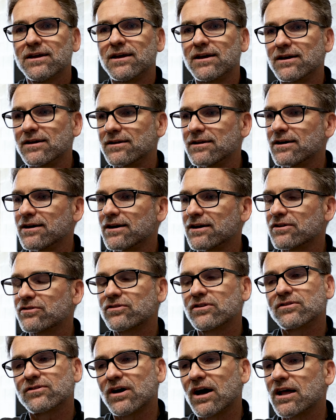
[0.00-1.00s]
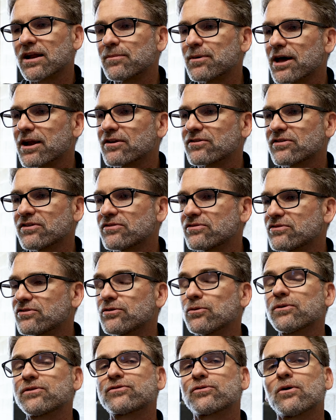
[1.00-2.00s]
And she thought about it.
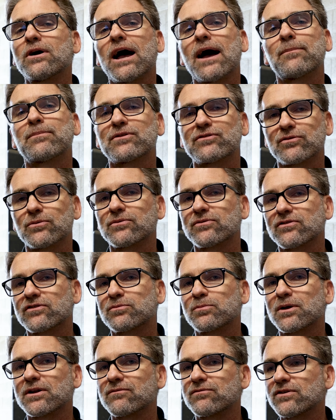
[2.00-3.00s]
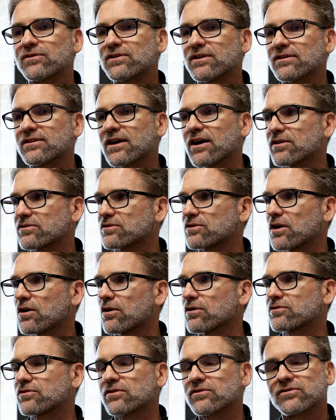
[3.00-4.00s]
She was so happy she wasn't spending
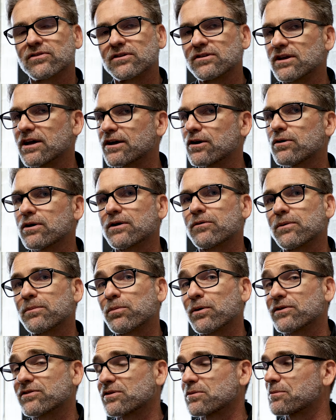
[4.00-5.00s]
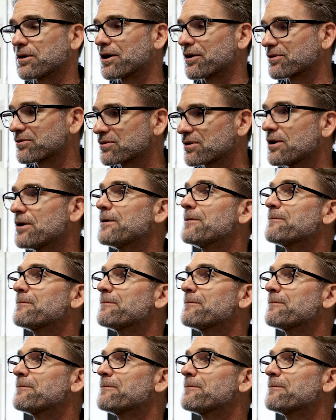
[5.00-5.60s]
$15,000. She said, yeah, go ahead and replace the mounts.